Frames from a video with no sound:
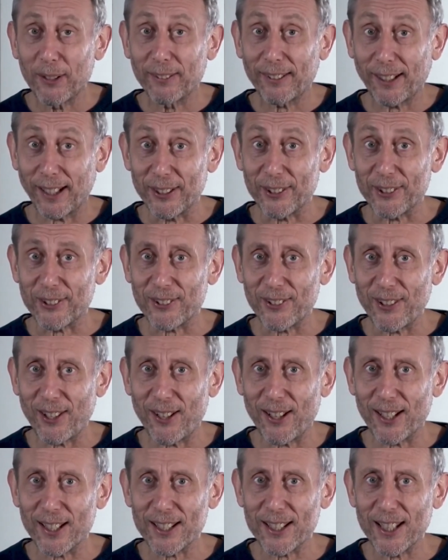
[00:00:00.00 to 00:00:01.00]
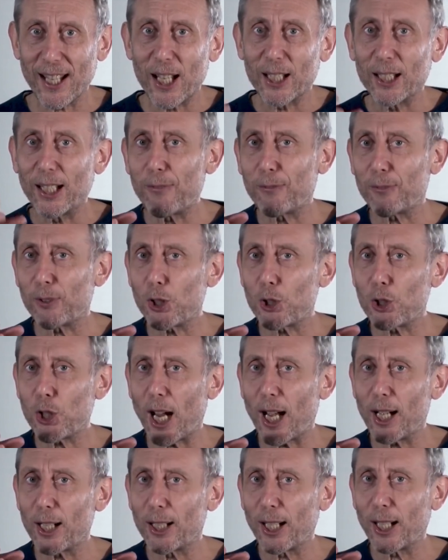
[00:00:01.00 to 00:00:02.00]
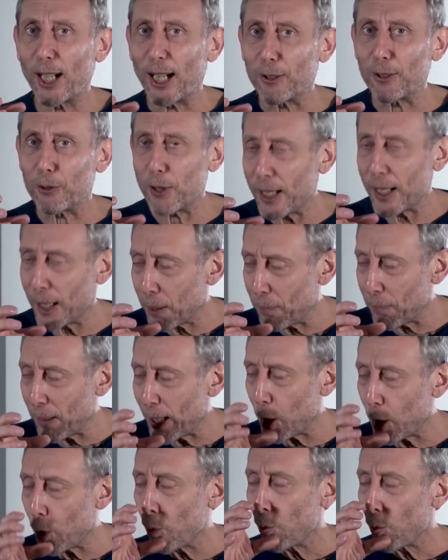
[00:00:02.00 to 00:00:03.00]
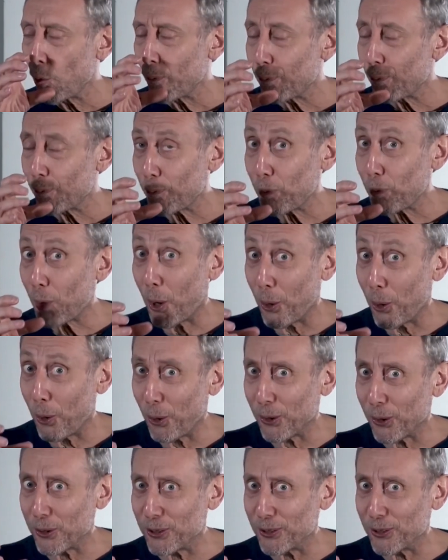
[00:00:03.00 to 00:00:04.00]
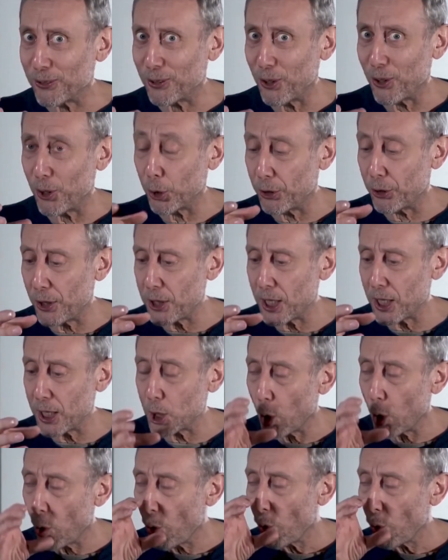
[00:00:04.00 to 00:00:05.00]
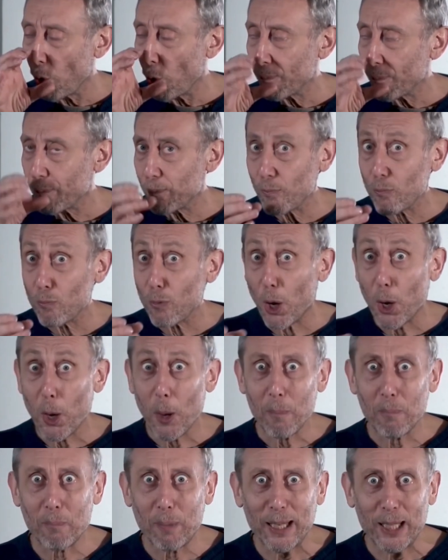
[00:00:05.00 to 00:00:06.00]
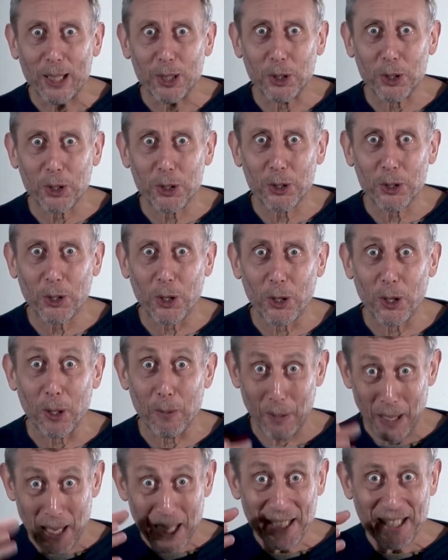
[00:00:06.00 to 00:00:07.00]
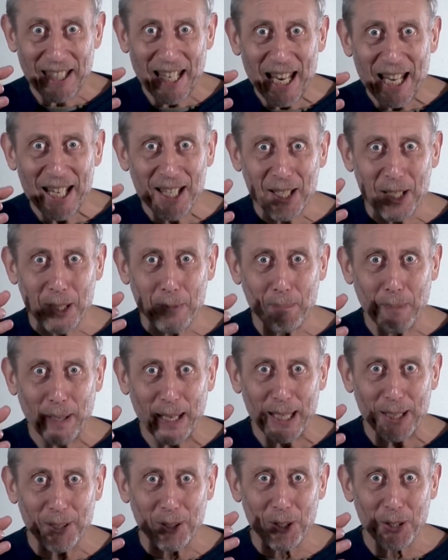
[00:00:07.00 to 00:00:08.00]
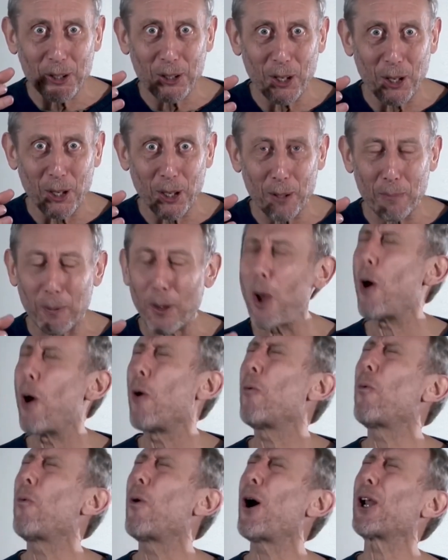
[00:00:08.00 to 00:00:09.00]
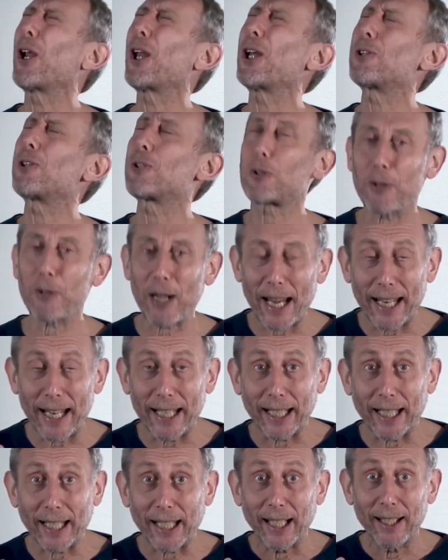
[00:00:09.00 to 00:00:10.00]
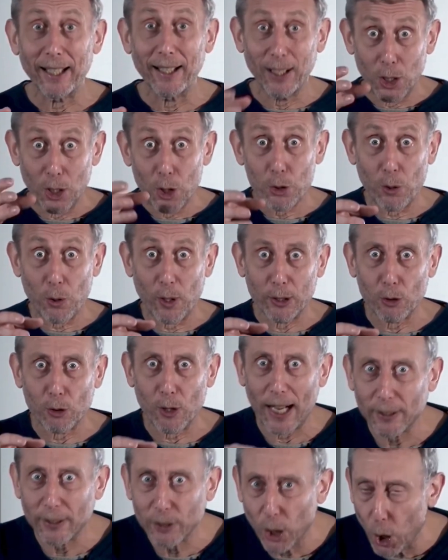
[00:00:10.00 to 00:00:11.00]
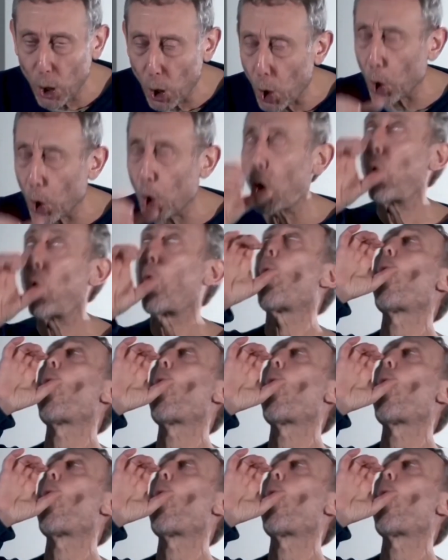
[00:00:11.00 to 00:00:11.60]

Tastes nice. Lift the jug and drink a bit. Oh, this is good. This is peach syrup, tinned peach syrup. What a drink! So I drank the lot.